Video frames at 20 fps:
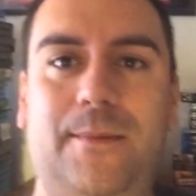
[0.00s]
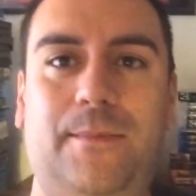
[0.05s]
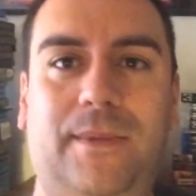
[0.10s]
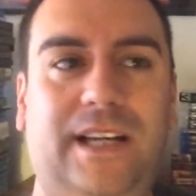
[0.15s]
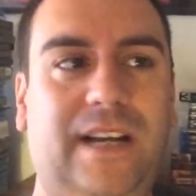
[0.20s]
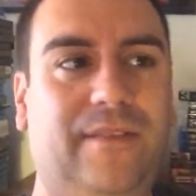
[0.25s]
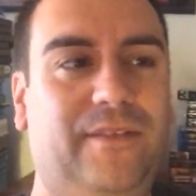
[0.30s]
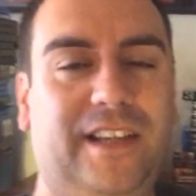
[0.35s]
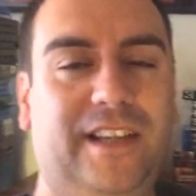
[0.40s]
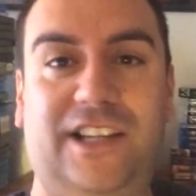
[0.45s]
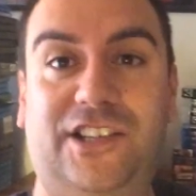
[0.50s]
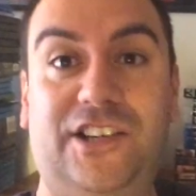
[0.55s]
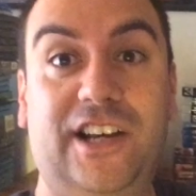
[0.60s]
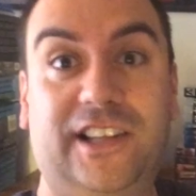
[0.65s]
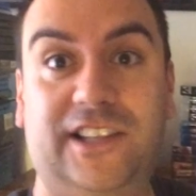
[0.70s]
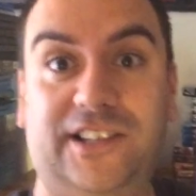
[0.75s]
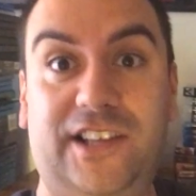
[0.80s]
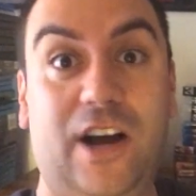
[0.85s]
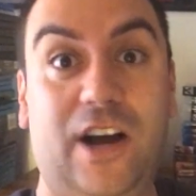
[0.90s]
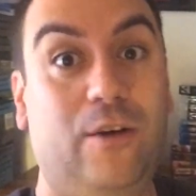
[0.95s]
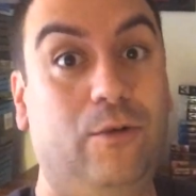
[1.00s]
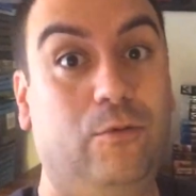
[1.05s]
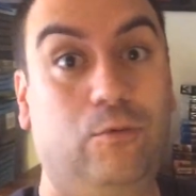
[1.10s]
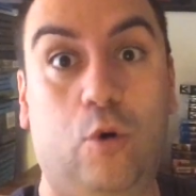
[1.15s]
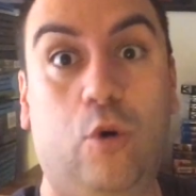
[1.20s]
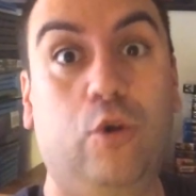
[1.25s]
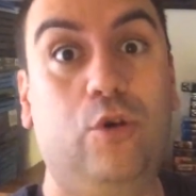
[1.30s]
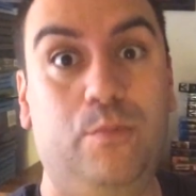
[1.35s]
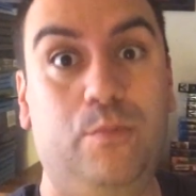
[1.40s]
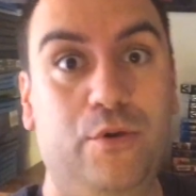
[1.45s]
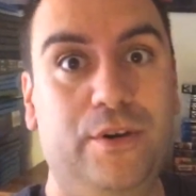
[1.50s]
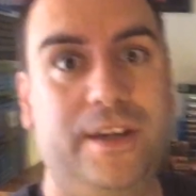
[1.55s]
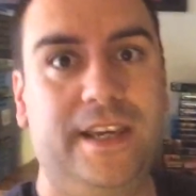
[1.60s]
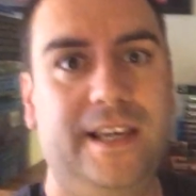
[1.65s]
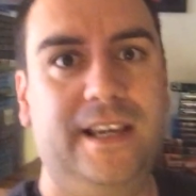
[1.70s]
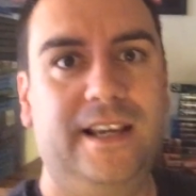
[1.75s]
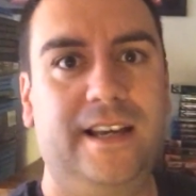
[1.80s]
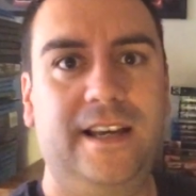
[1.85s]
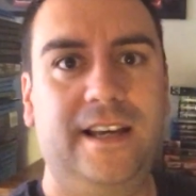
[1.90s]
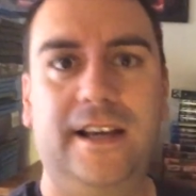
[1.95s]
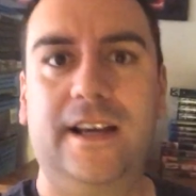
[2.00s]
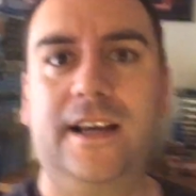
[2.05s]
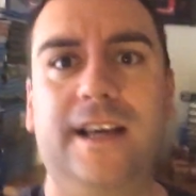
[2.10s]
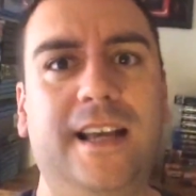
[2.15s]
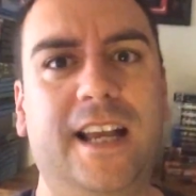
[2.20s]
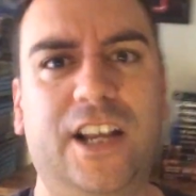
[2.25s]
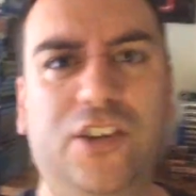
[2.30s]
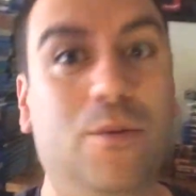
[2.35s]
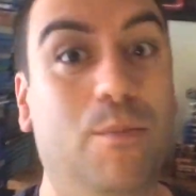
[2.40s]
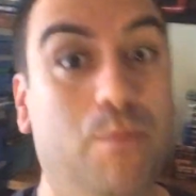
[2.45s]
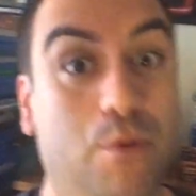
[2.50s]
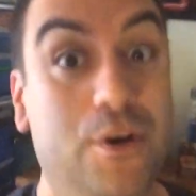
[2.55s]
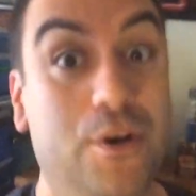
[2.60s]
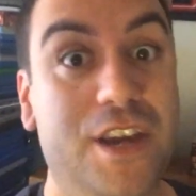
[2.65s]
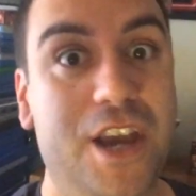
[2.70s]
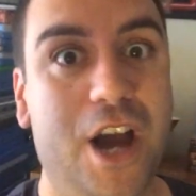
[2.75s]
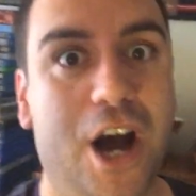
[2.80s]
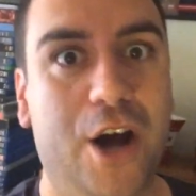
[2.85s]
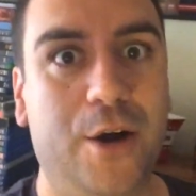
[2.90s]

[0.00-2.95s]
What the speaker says: But definitely check this out. Roller Boogie. Get your boogie